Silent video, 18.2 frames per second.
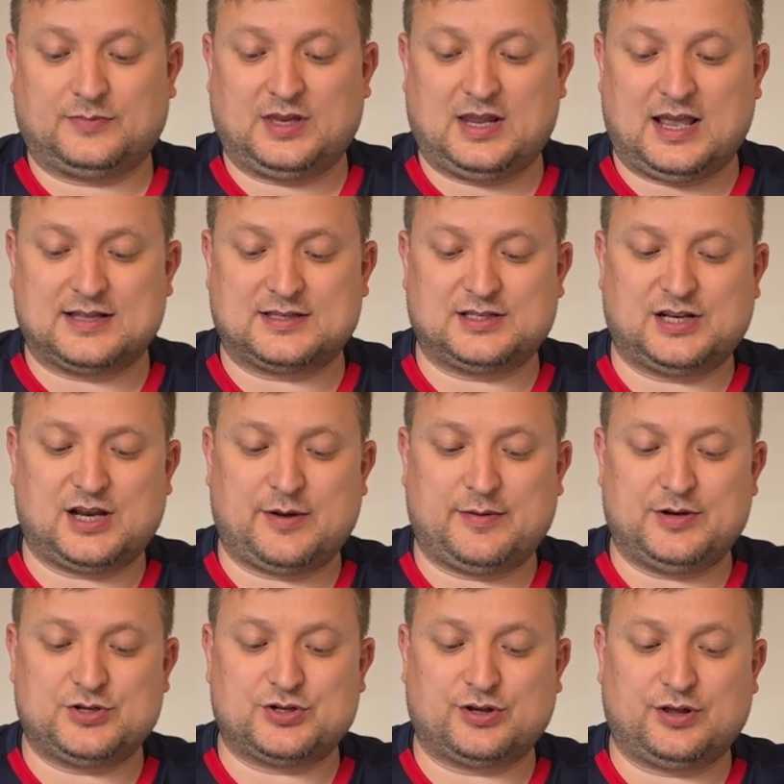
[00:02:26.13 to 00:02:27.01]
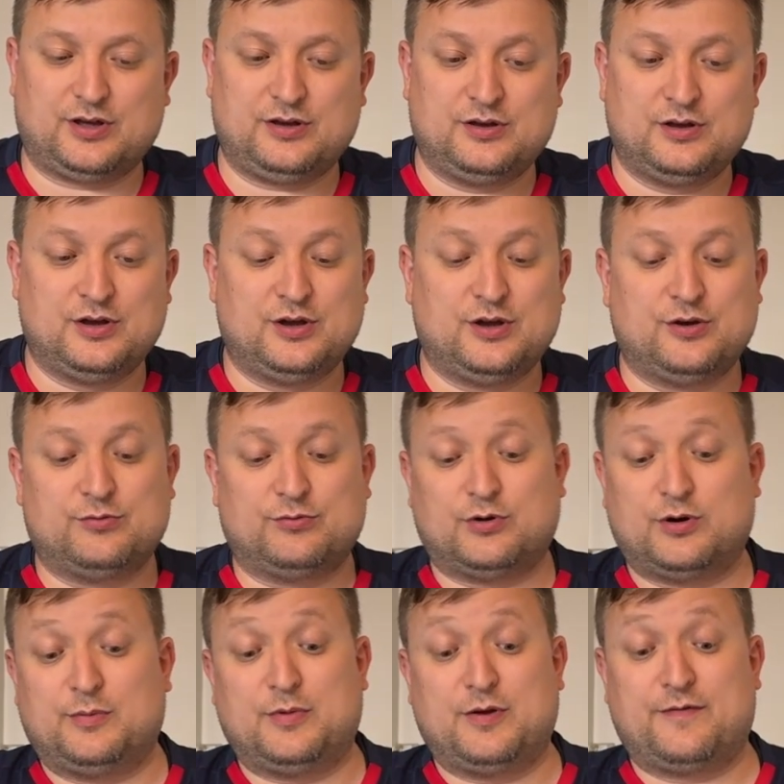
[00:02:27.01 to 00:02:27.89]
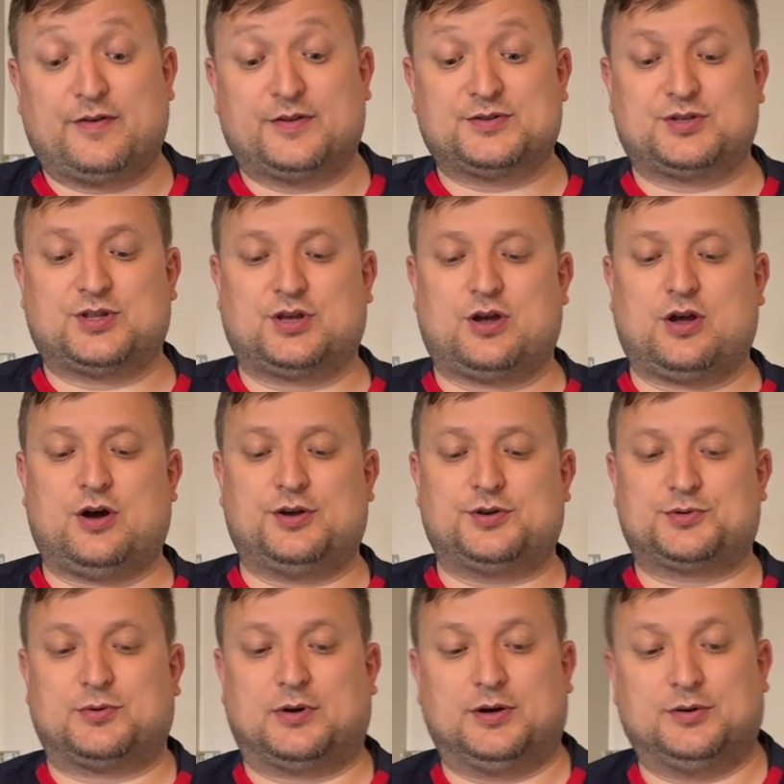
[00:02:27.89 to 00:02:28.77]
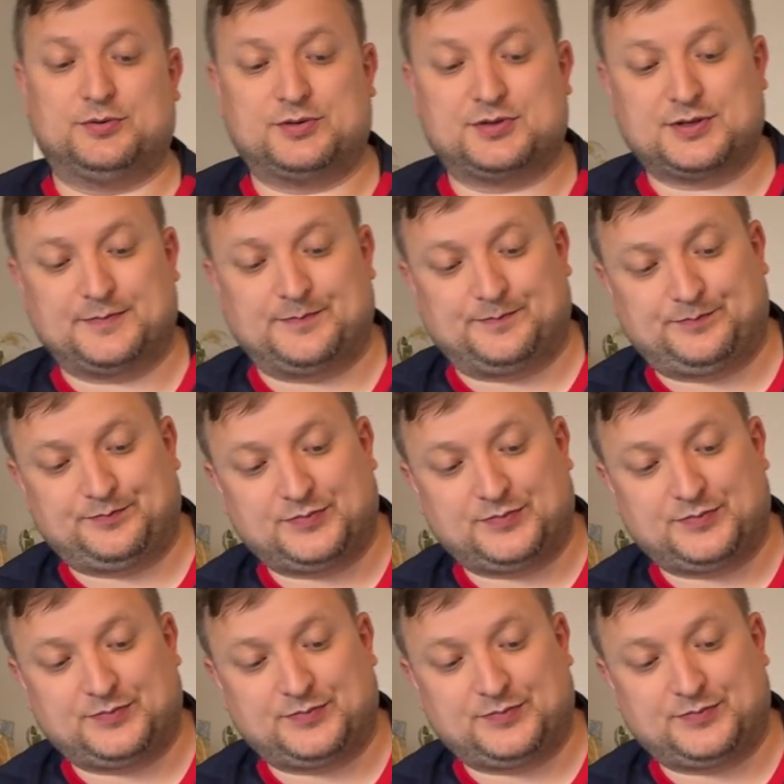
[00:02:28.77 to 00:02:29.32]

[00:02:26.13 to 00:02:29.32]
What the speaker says: get to know each other while we move on to the Cotswolds.